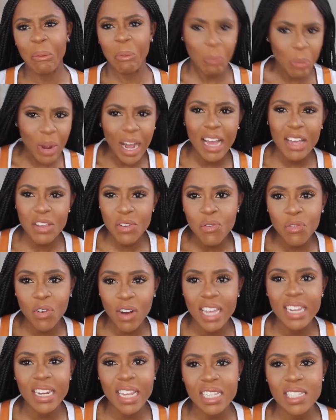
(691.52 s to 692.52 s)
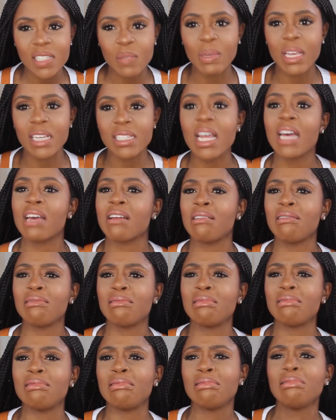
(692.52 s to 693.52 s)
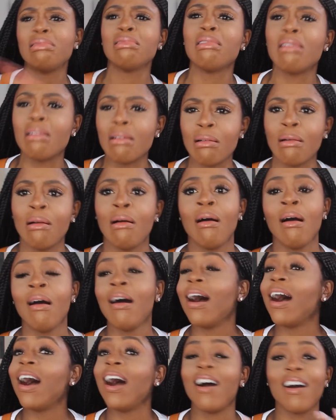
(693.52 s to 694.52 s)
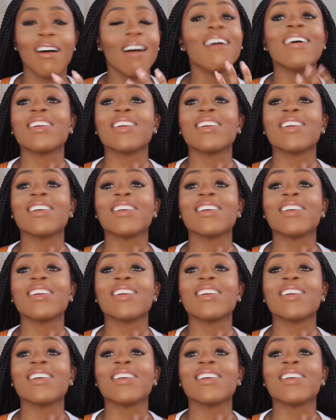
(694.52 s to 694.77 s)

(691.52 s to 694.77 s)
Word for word: Why are you farting next to me? It's like, oh uh,